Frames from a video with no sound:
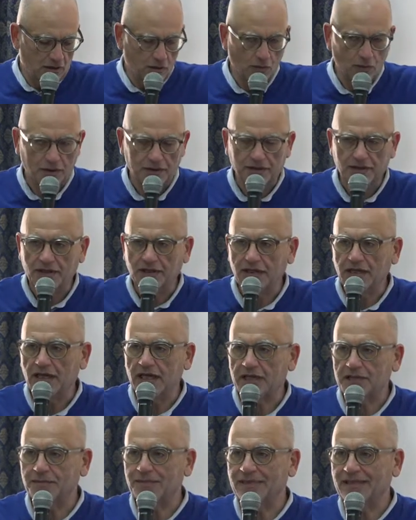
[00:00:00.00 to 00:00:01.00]
what he
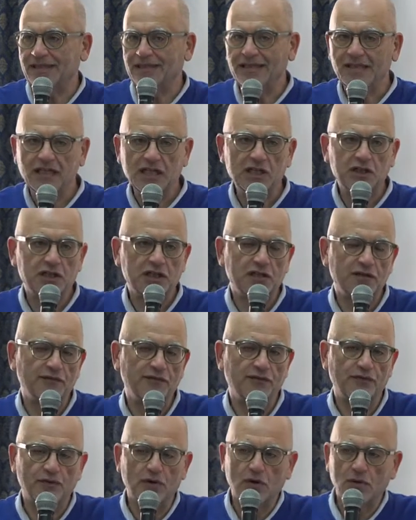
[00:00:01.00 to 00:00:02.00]
has been teaching
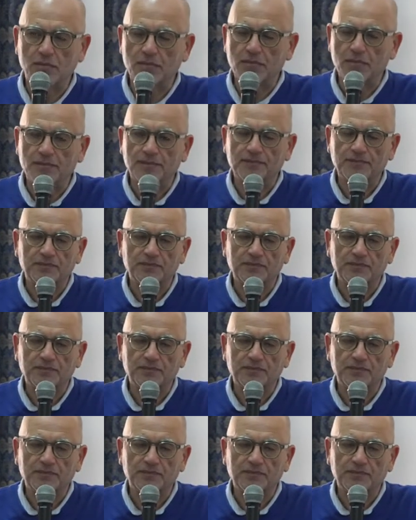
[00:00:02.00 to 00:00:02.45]
from